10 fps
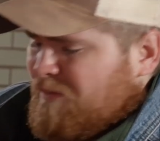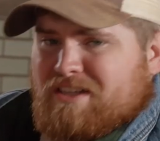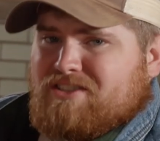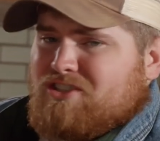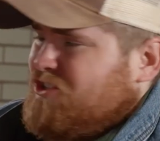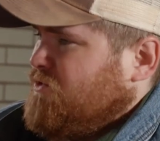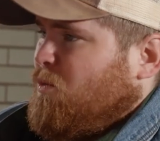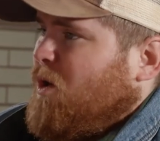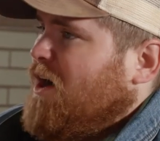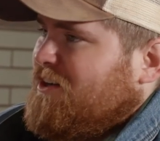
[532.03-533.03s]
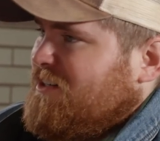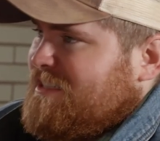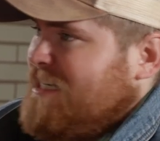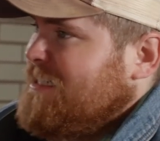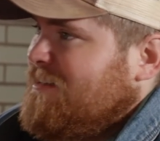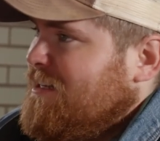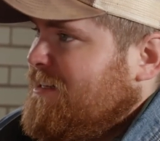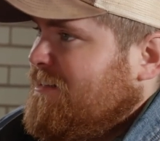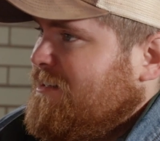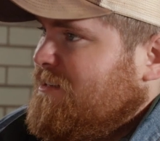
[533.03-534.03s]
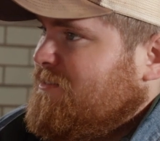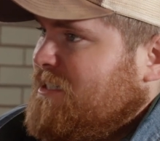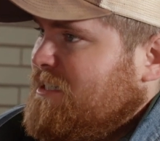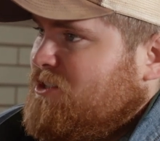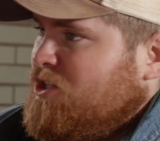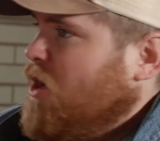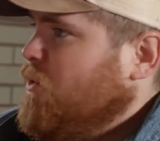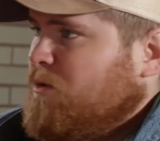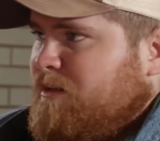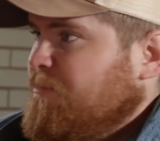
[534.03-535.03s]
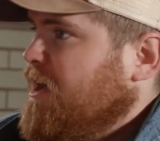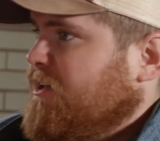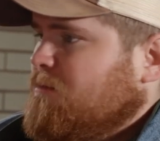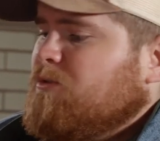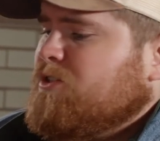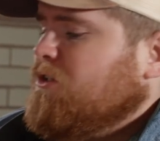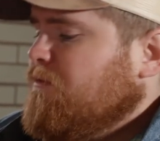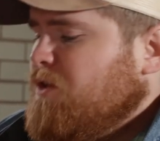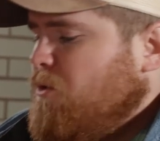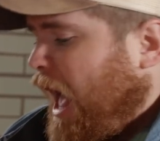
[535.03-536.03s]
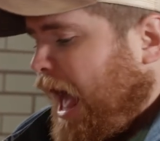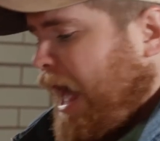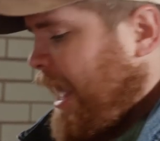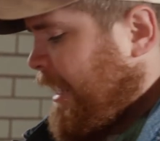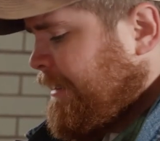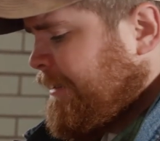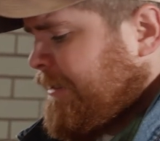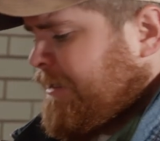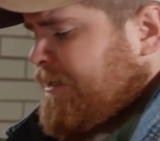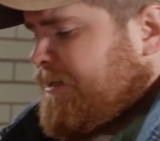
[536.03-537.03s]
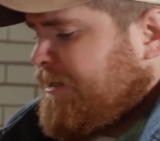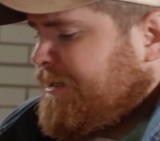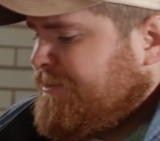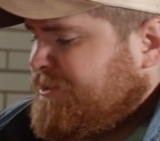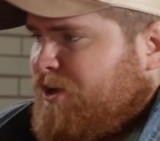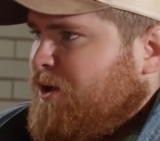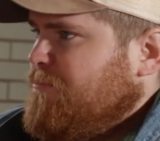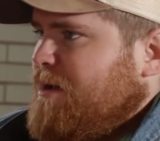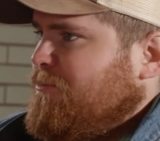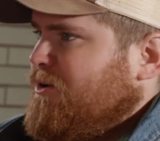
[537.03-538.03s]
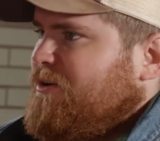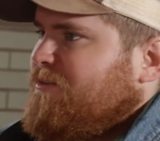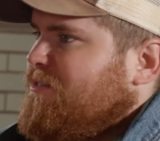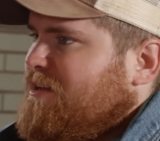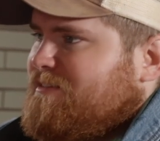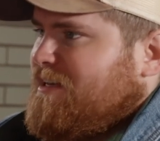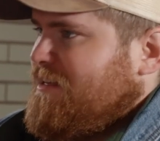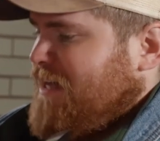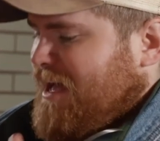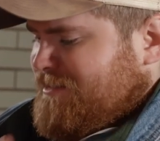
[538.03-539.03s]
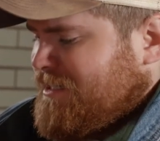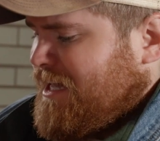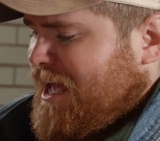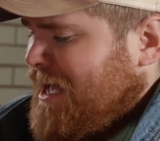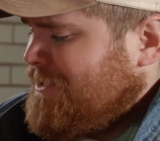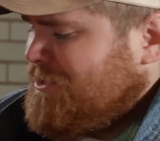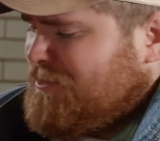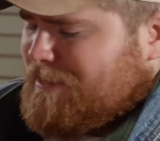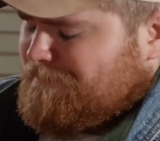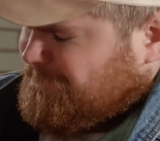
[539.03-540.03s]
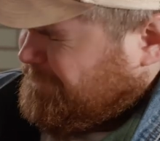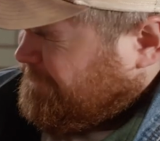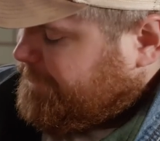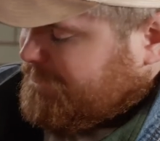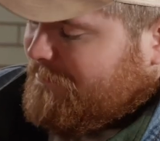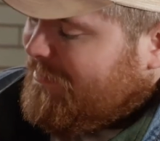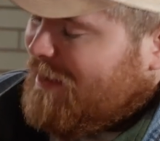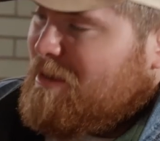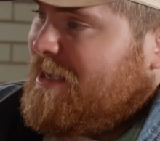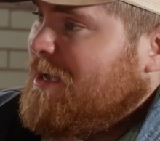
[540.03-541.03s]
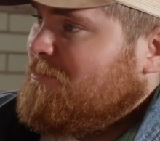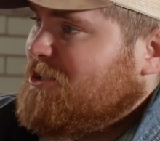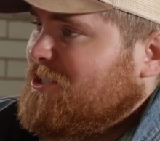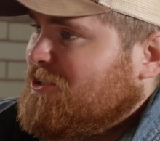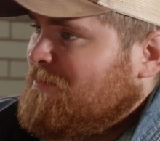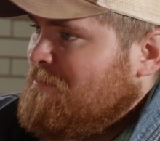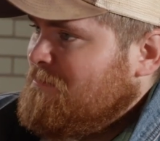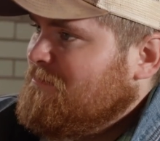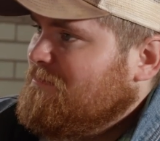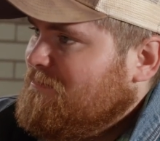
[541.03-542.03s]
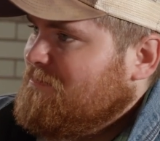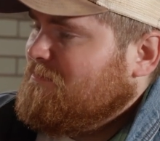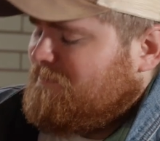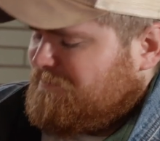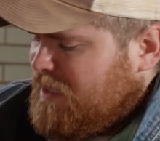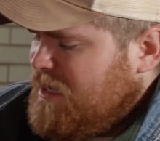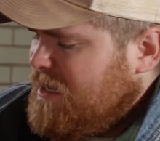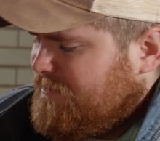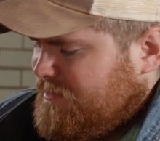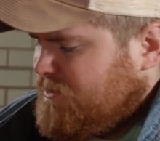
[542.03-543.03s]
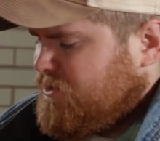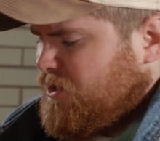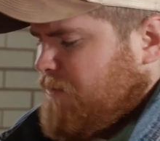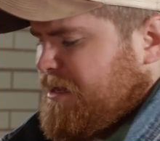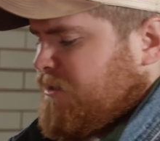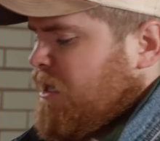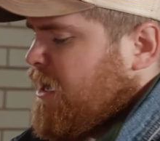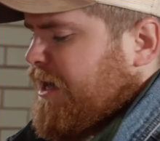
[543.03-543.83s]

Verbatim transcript: this is just water and dandelion leaves, and it's yeah. totally palatable. So if you had uh, salt, pepper, things like that to kind of add to it, it'd be a game changer. Really? Yeah. It's. T- I mean, it,